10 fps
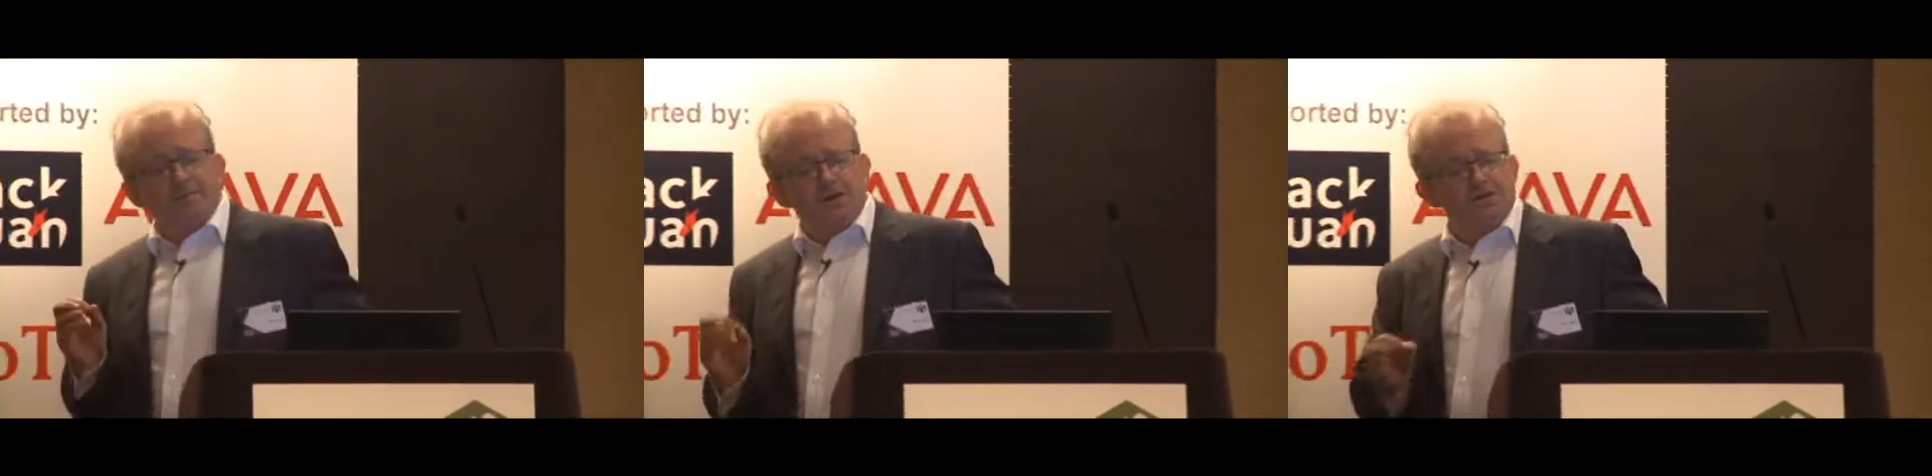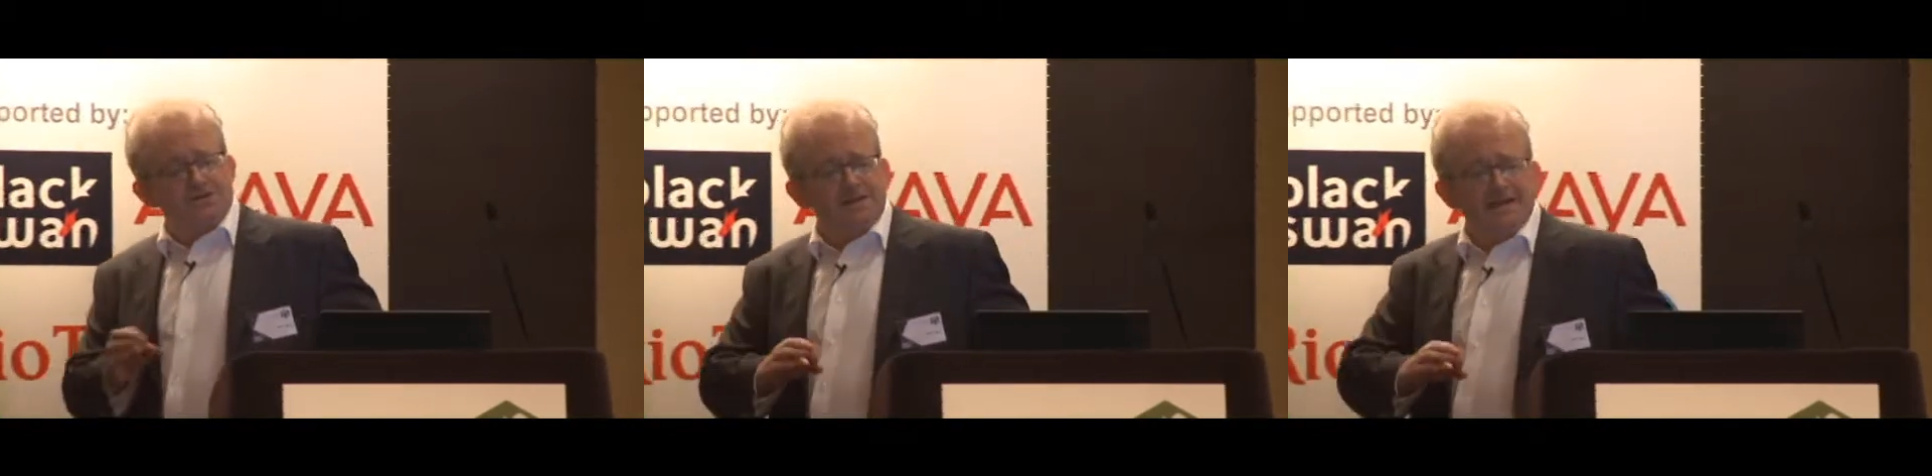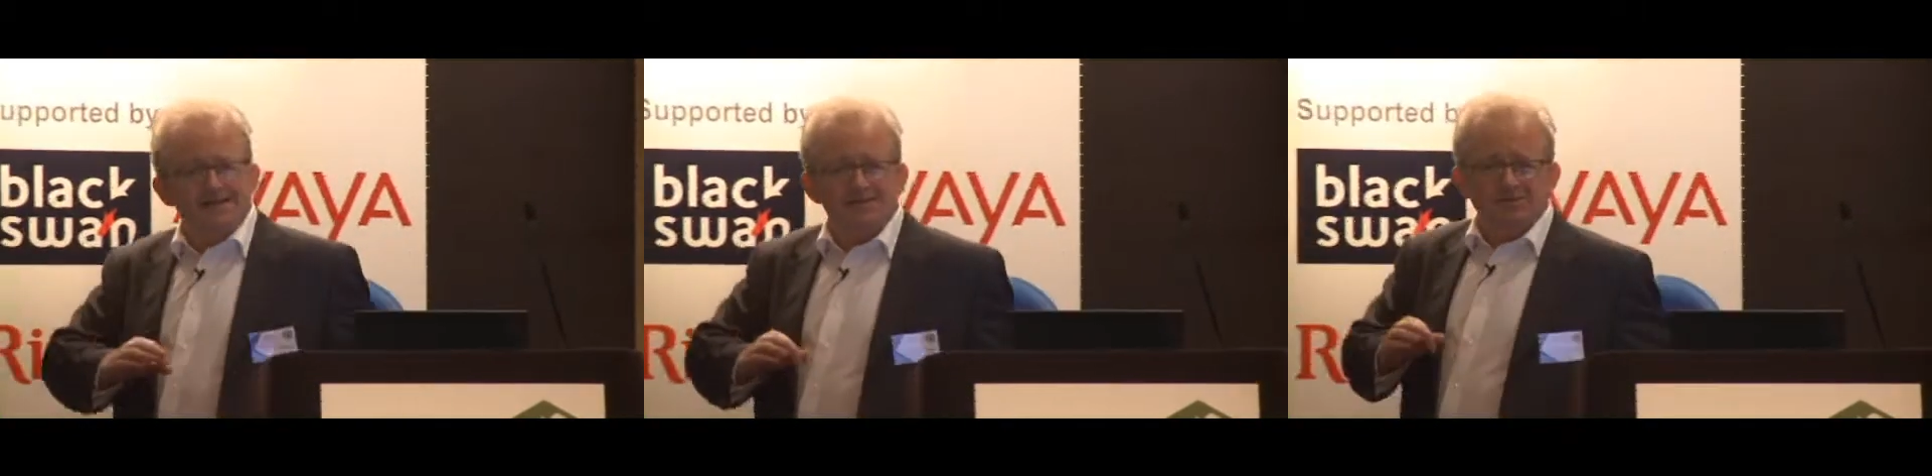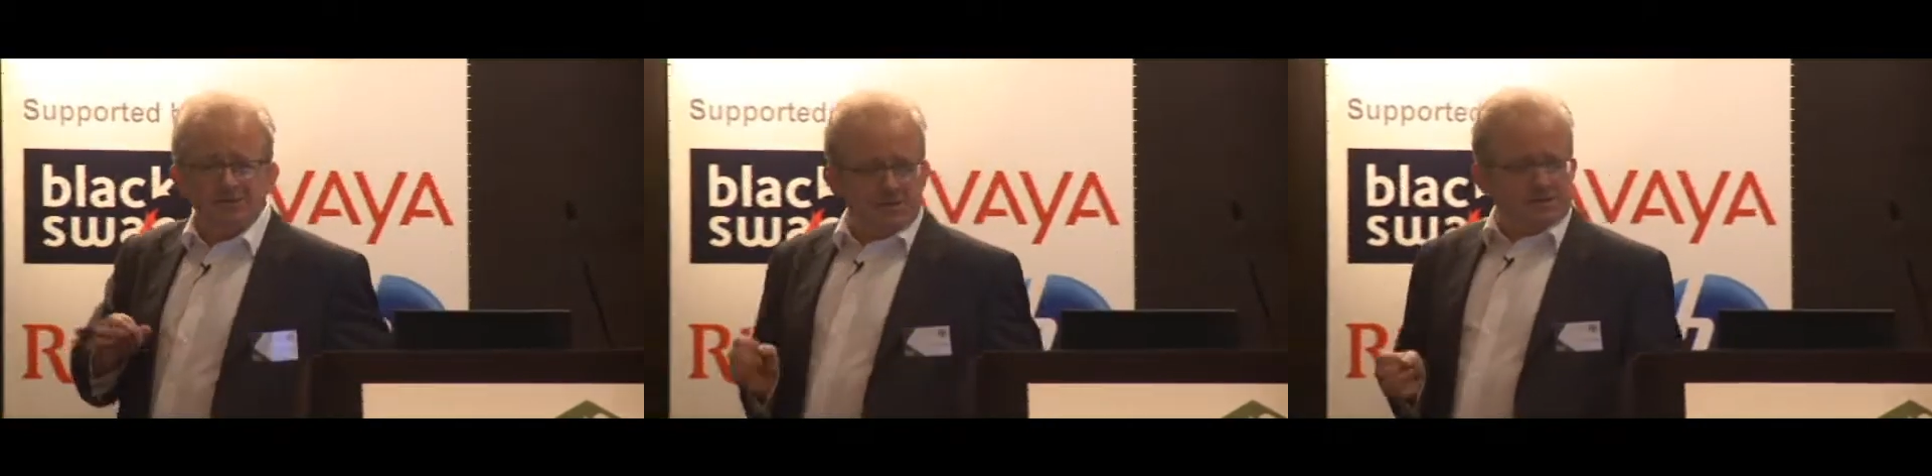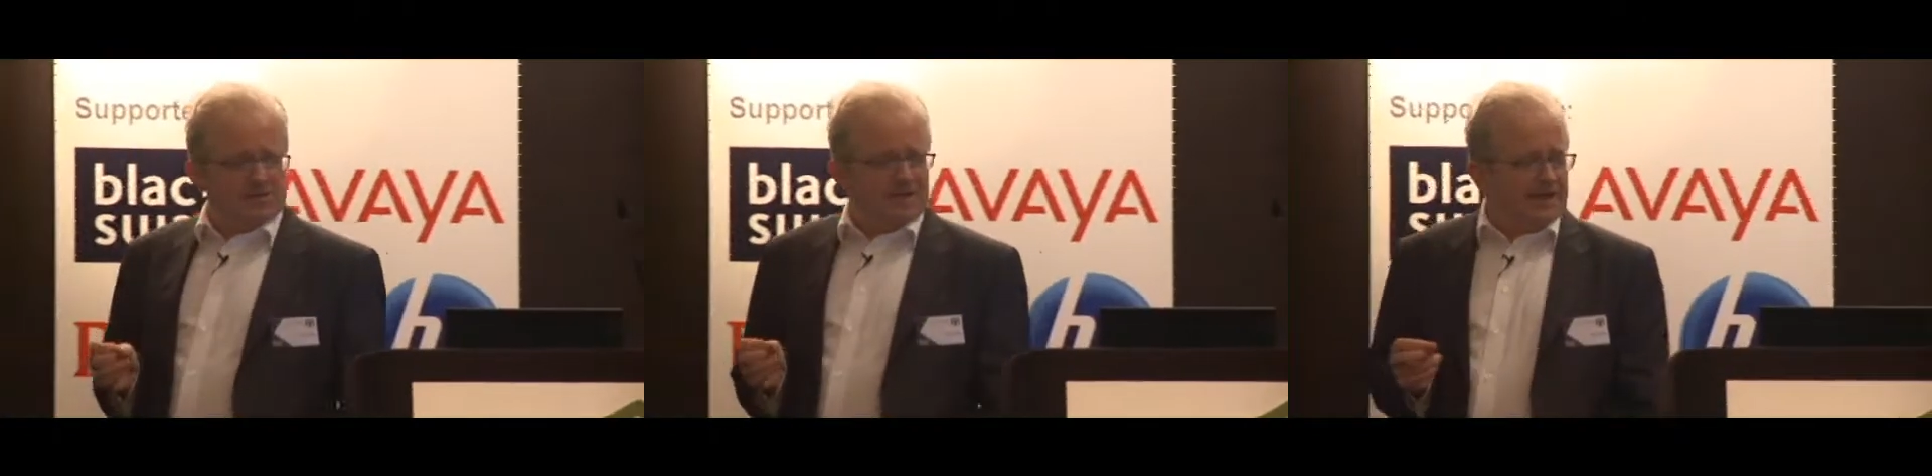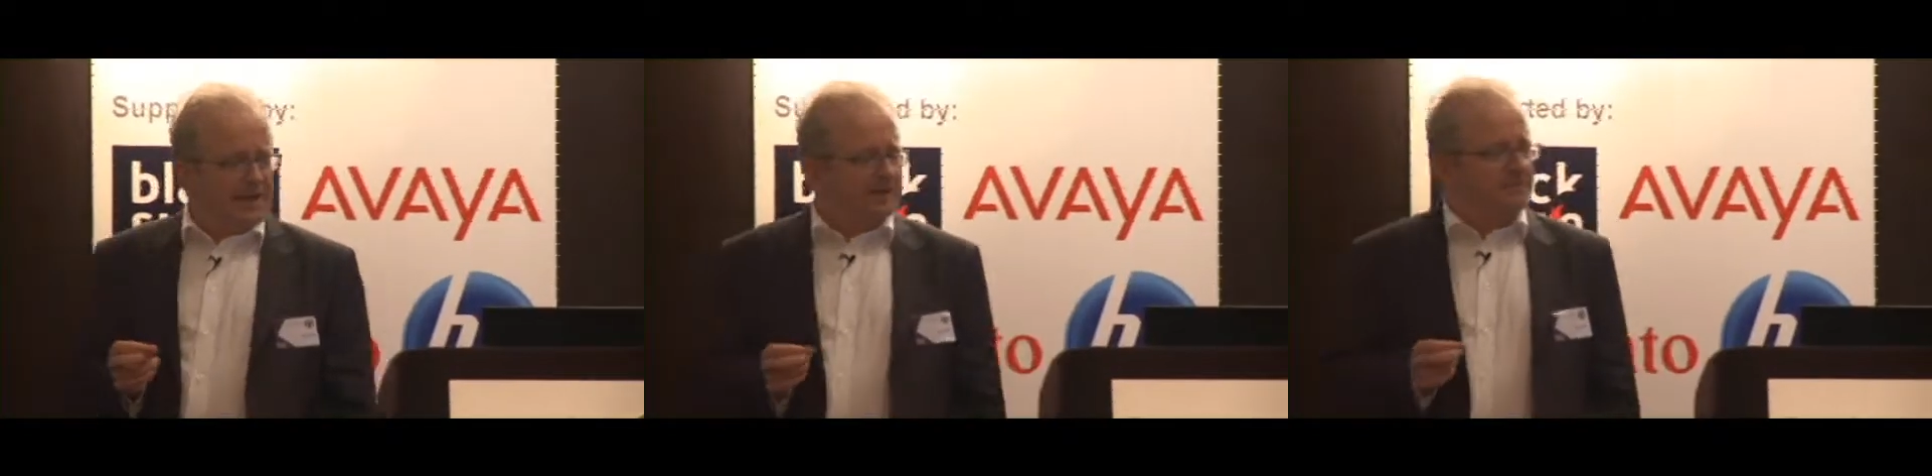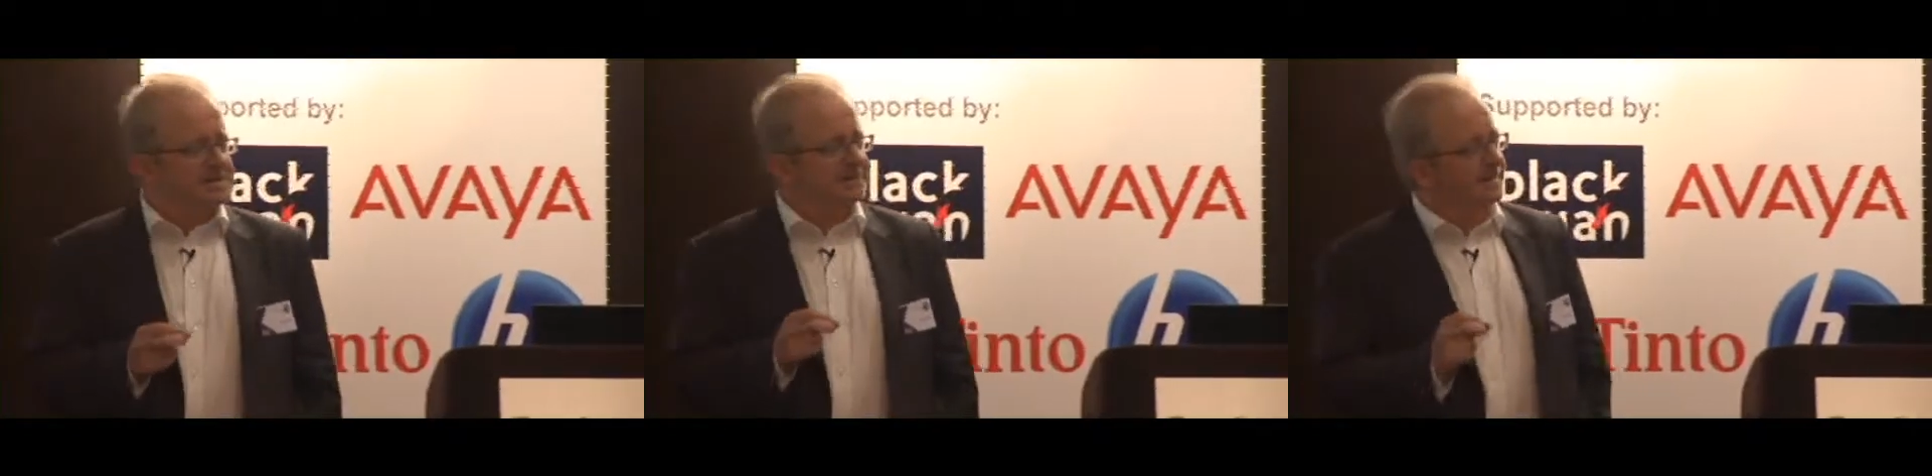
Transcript: emerging and traditional economies